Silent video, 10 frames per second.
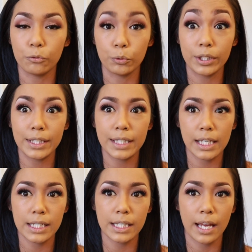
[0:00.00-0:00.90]
really
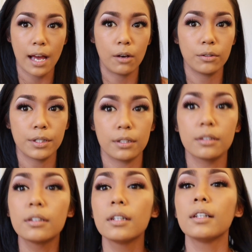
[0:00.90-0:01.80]
testing out
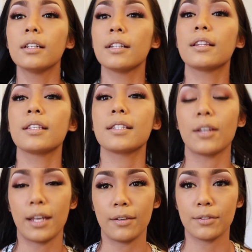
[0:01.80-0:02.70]
this,
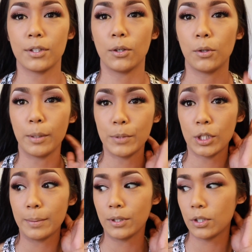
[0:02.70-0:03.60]
okay, so let me
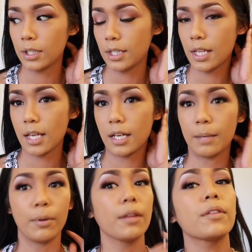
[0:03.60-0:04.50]
just mention that I
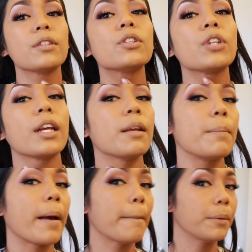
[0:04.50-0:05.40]
bought this shade in
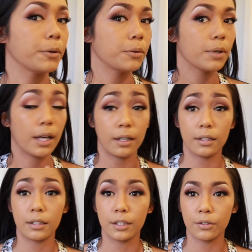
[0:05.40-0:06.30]
Bamboo and
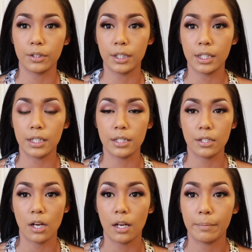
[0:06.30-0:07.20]
it clearly is
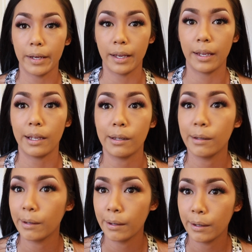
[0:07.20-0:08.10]
not my
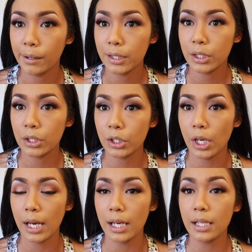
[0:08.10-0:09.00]

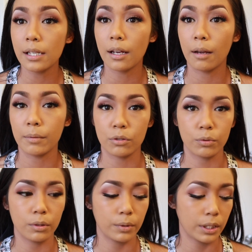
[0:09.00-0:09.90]
shade. It's
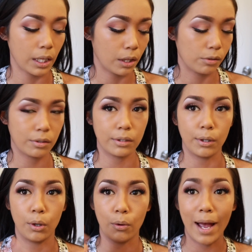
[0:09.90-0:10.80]
really yellow,
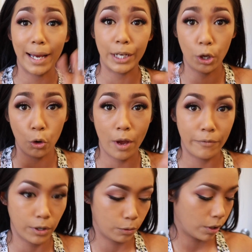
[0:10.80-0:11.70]
so I know, I'm
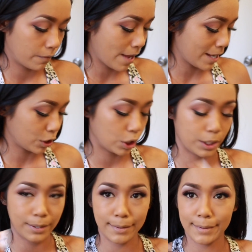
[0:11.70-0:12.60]
very aware of that.
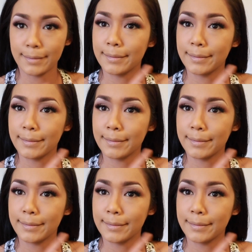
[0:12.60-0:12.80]
Just,